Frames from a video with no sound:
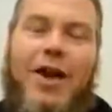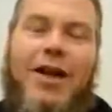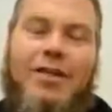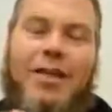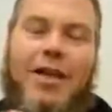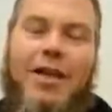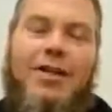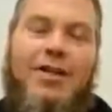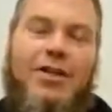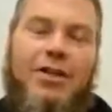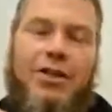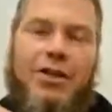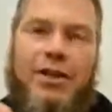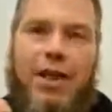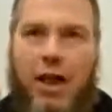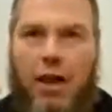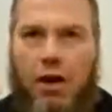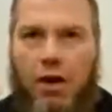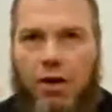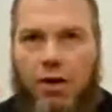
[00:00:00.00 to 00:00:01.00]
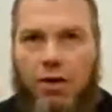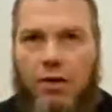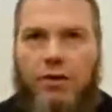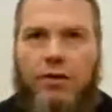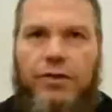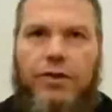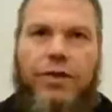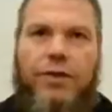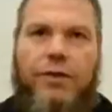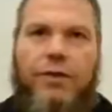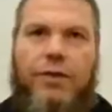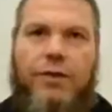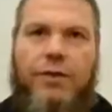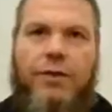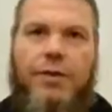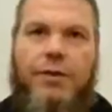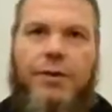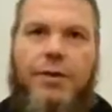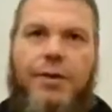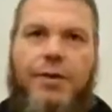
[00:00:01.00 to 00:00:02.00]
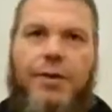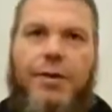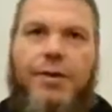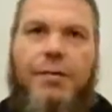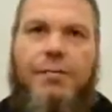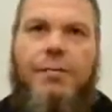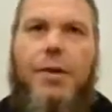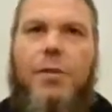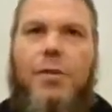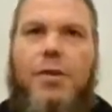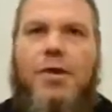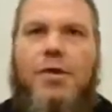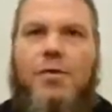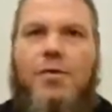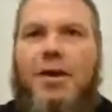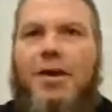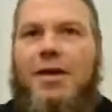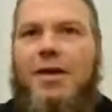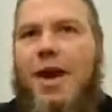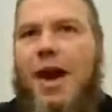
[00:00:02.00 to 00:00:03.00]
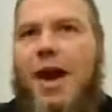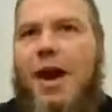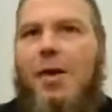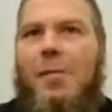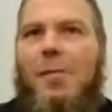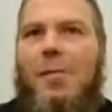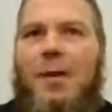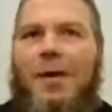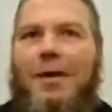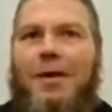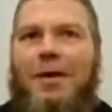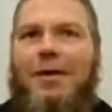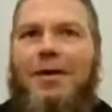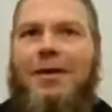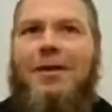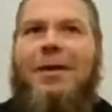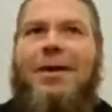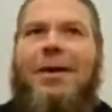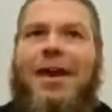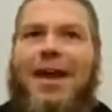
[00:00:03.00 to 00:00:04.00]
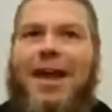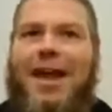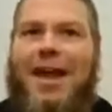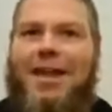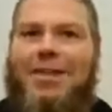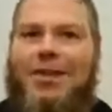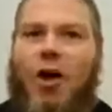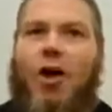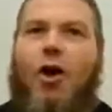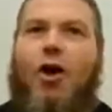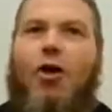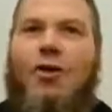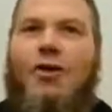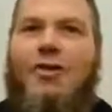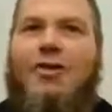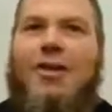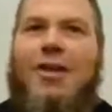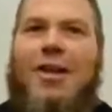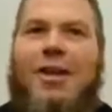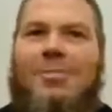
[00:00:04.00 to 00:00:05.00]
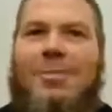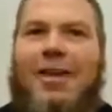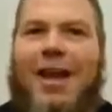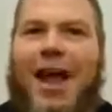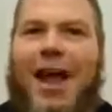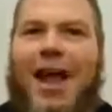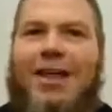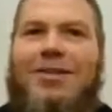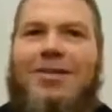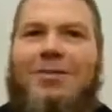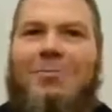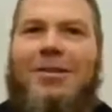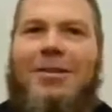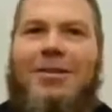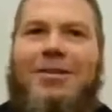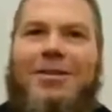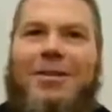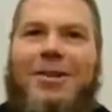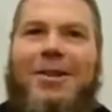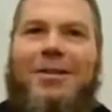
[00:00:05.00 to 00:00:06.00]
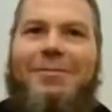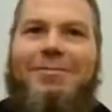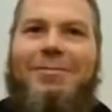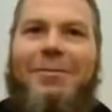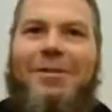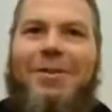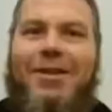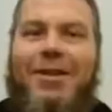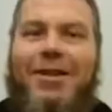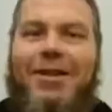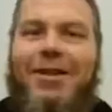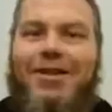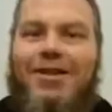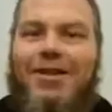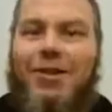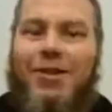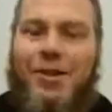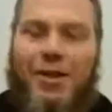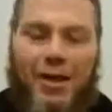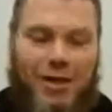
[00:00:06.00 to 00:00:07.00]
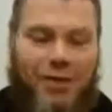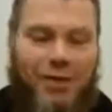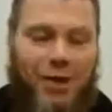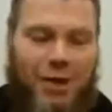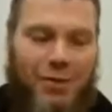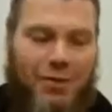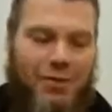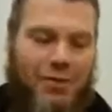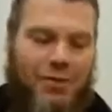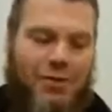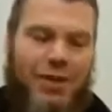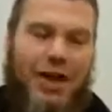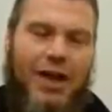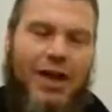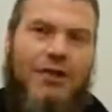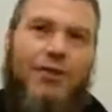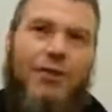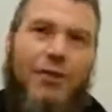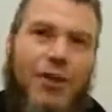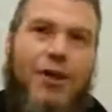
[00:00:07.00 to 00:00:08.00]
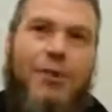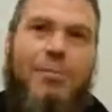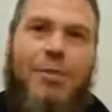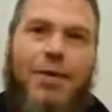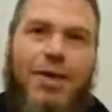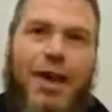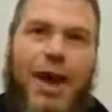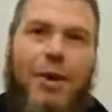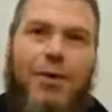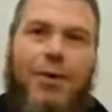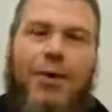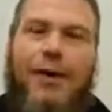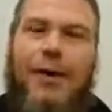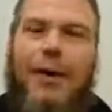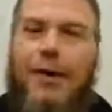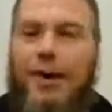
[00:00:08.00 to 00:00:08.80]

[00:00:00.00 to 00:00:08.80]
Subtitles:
Translations are a little different, but when you read the Arabic, it's all the same. It has to be the same. So it was intrigued me that way.